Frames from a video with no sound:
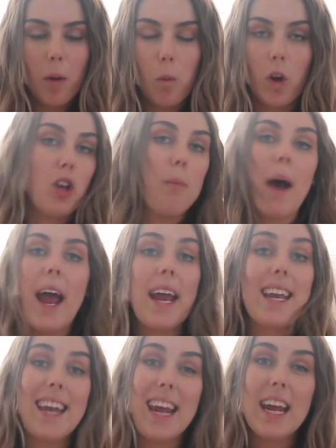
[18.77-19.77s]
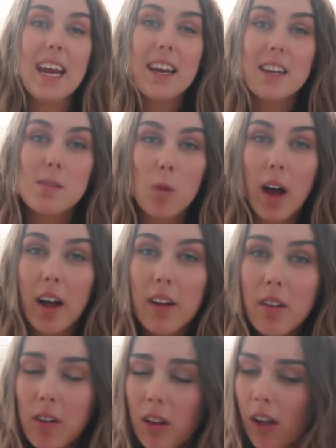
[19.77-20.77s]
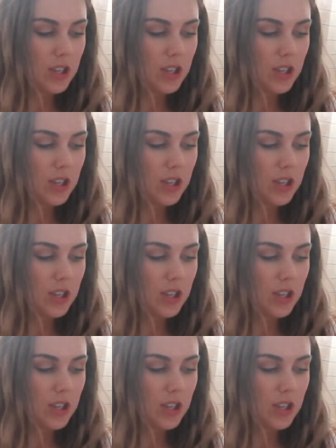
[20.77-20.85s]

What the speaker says: what you might need as well.